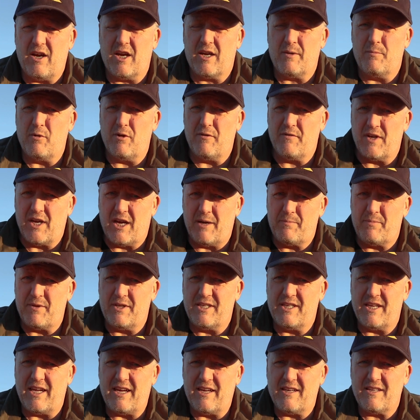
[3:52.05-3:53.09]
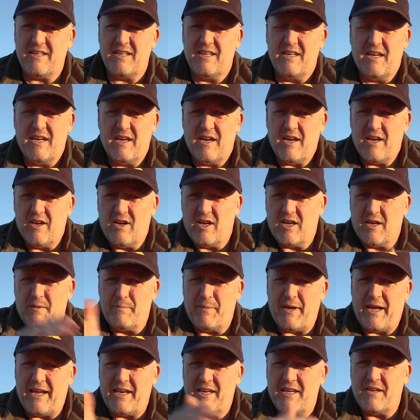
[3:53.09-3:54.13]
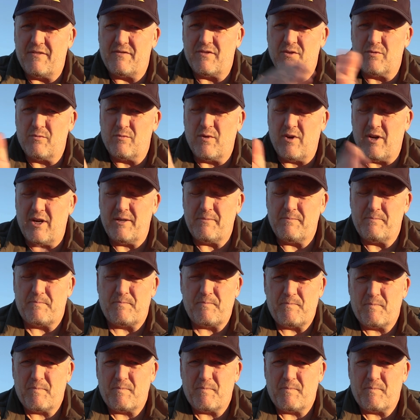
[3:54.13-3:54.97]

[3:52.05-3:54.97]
I can move it up and down, and I can pan left and right,